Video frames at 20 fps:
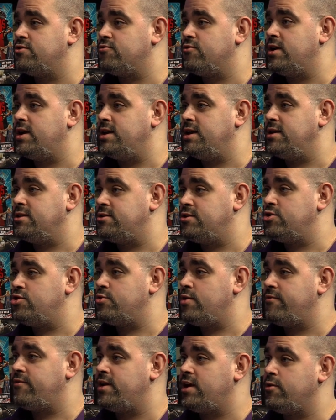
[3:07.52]
trainees. Did you
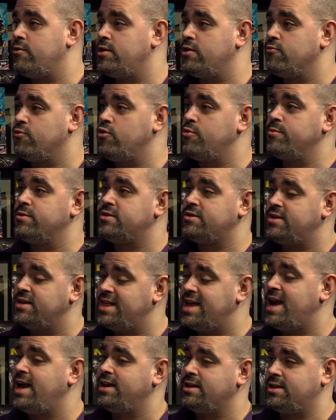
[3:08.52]
ever hear any rumors to
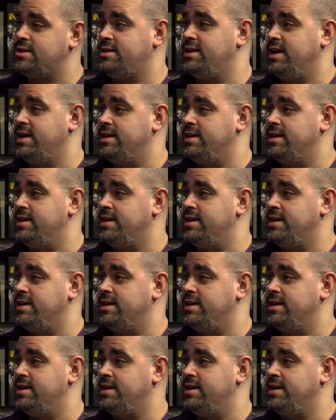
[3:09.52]
that extent?